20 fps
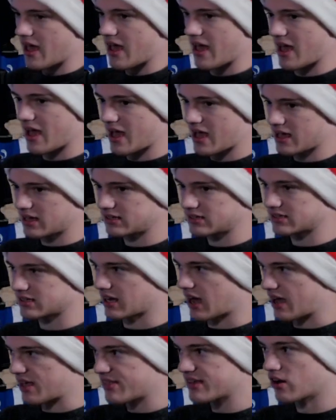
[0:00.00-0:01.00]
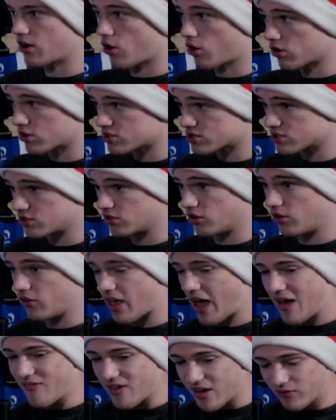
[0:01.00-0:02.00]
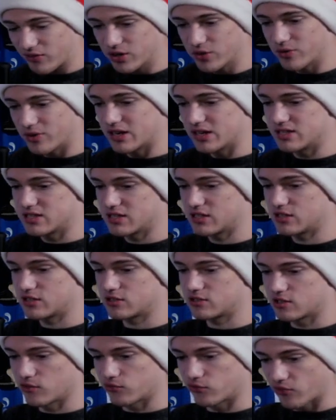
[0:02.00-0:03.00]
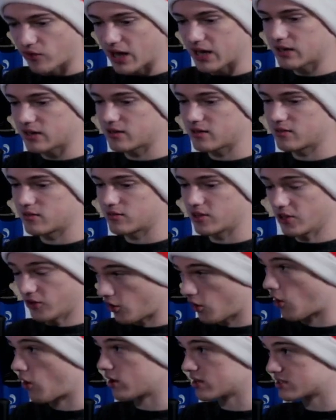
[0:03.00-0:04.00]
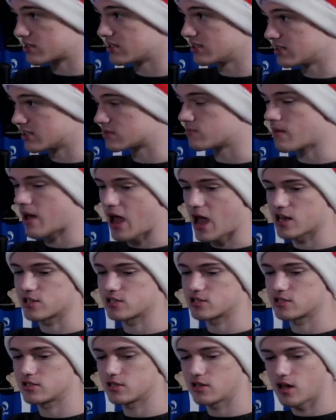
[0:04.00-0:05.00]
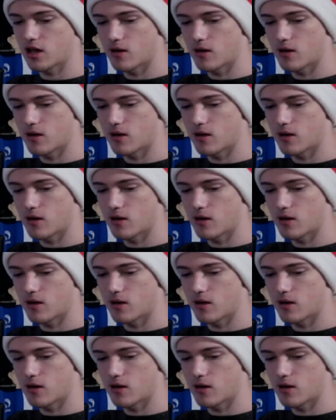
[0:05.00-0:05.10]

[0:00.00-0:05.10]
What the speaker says: and I think Arsenal have every reason to fight their hardest in this match.